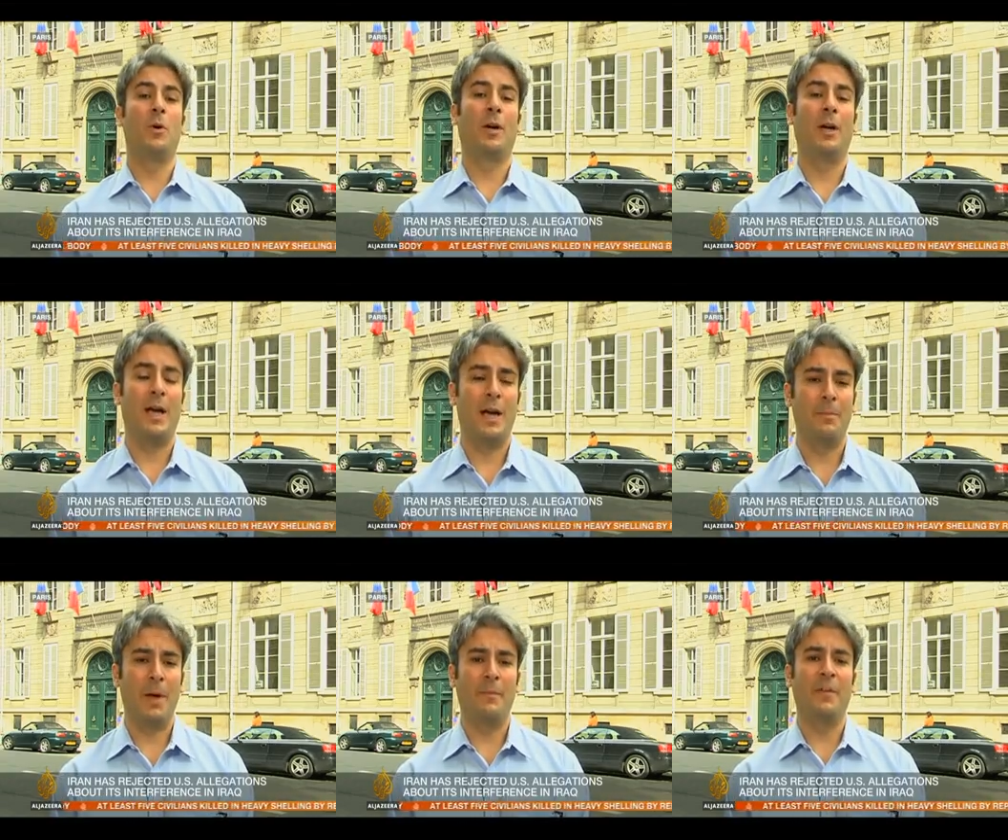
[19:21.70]
more.
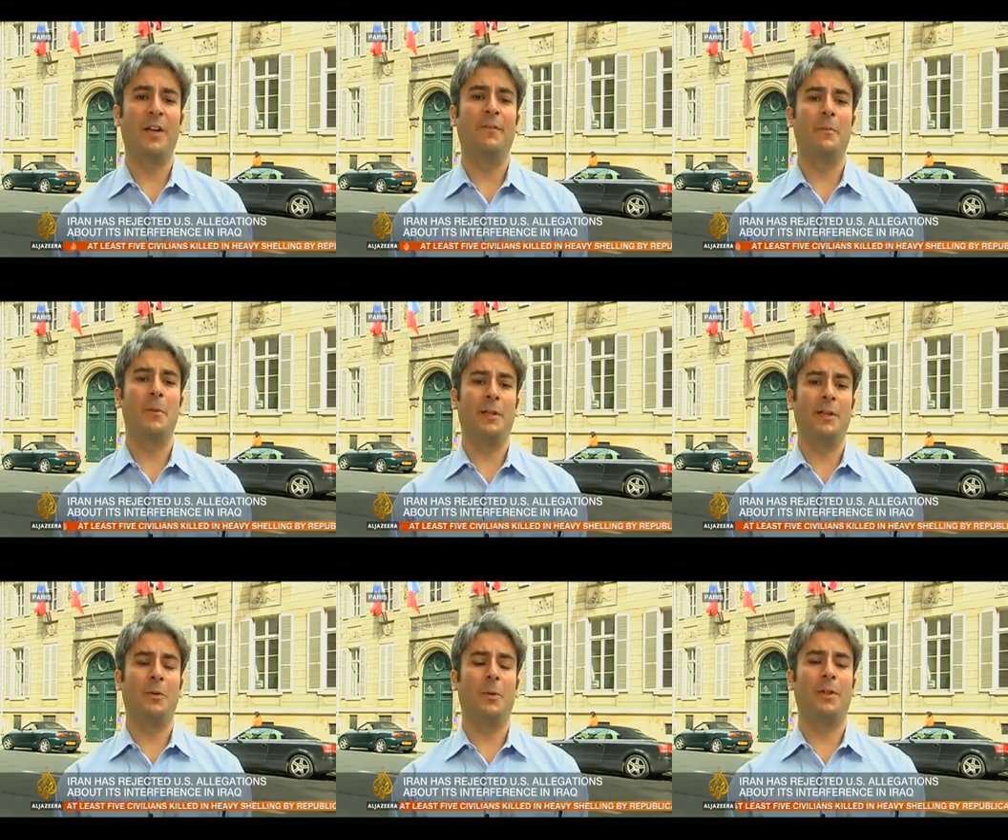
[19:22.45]
I'm very
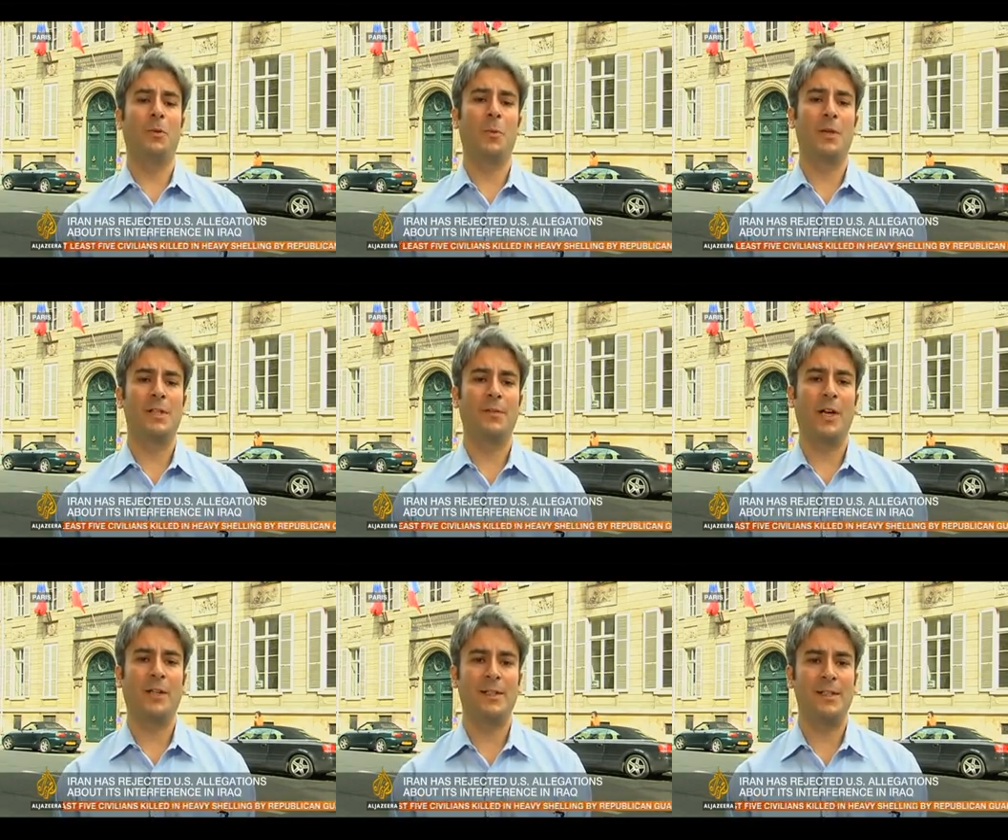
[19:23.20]
familiar with the works
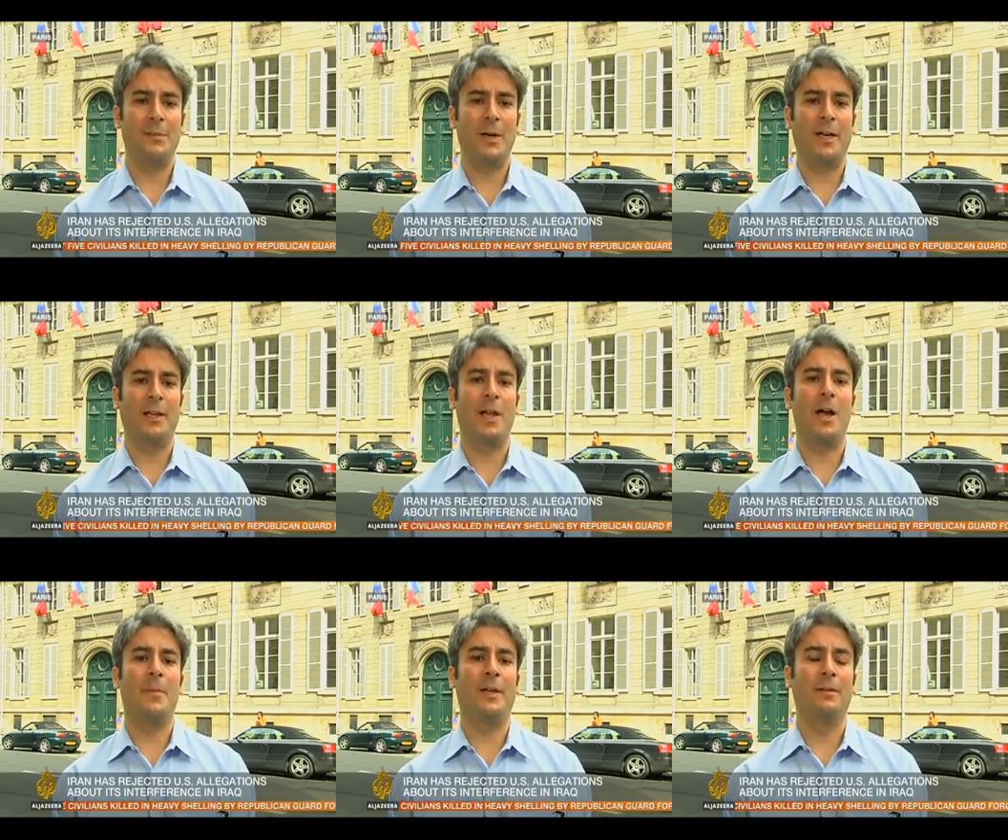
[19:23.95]
of Dr.
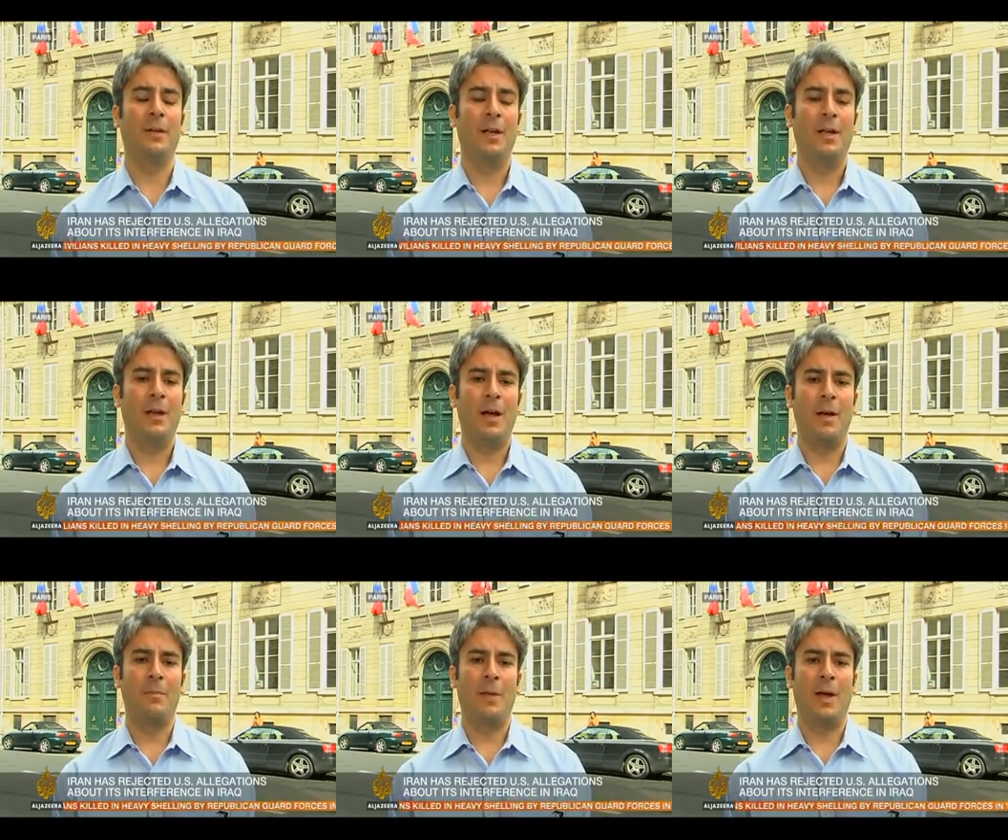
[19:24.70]
Zibakalam, and
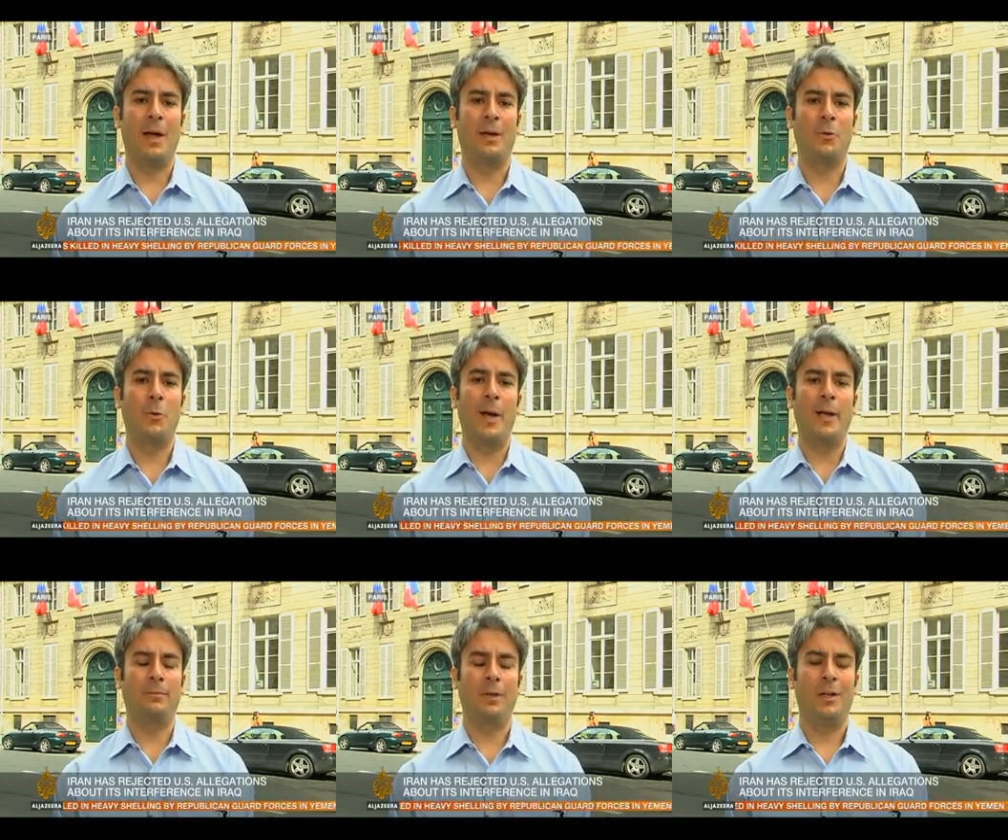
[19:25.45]
I'm
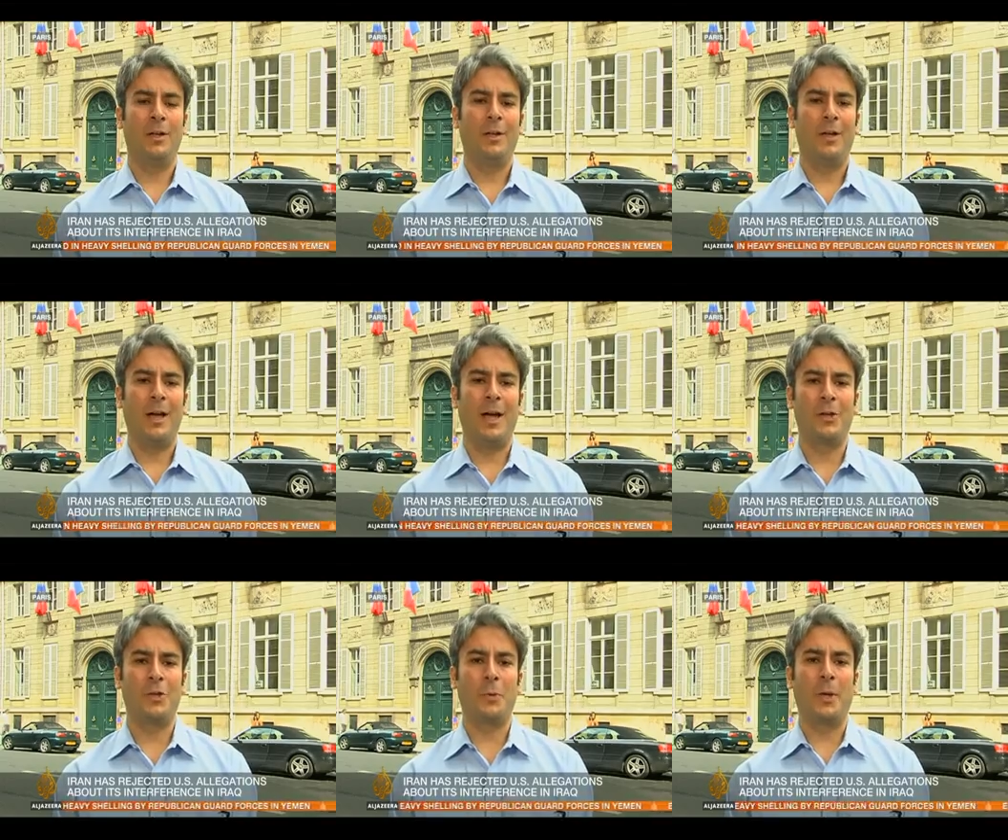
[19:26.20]
quite
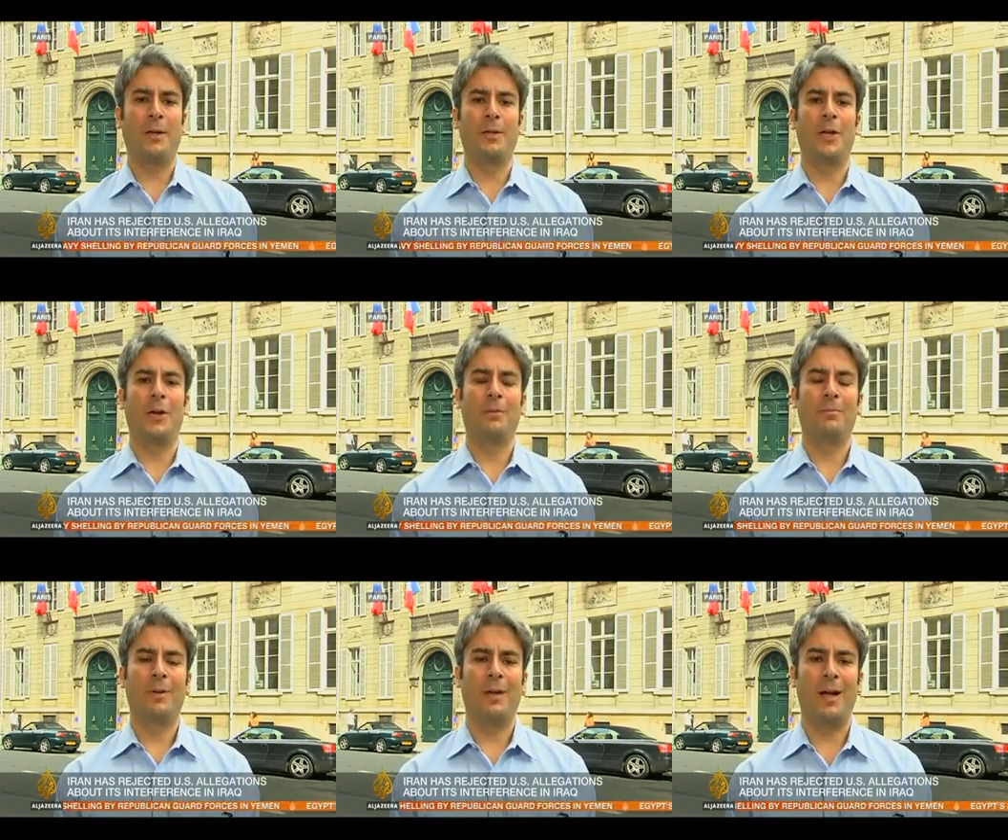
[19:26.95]
stricken
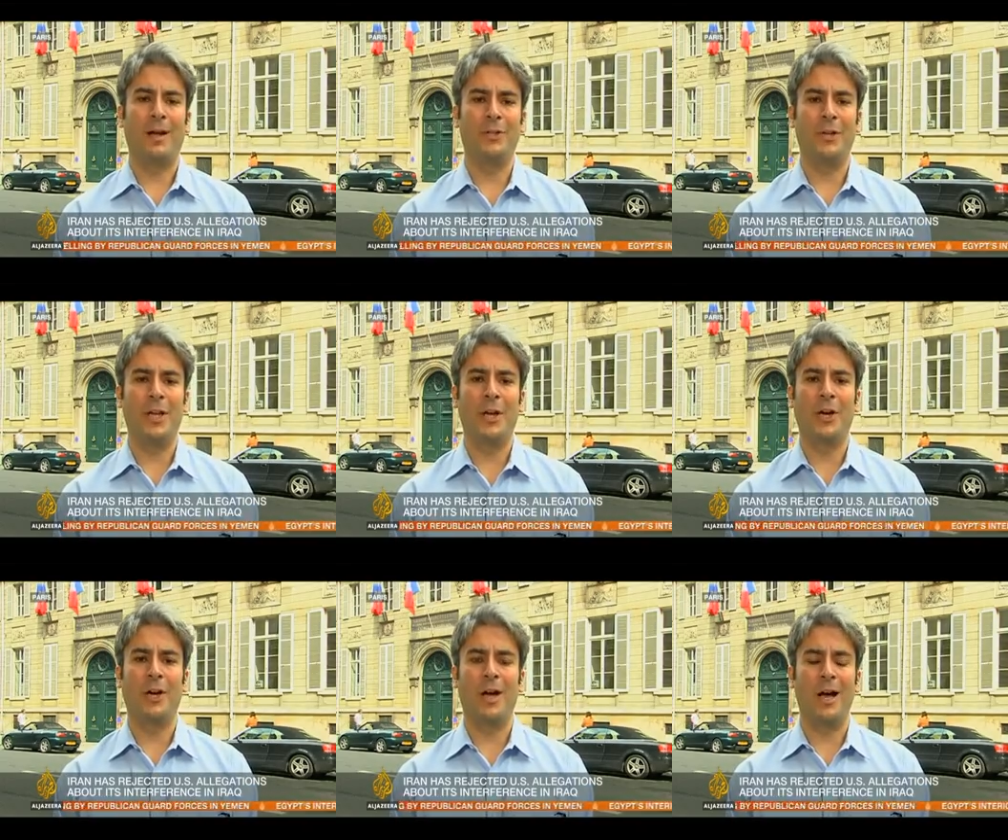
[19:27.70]
here to
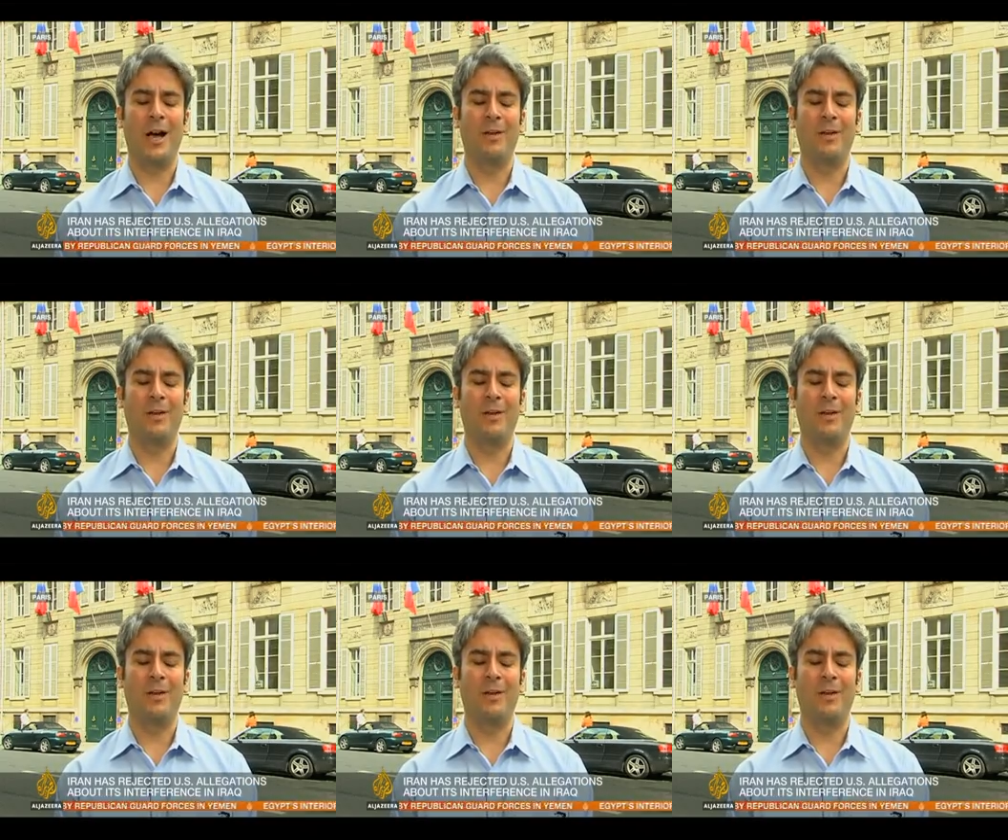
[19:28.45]
hear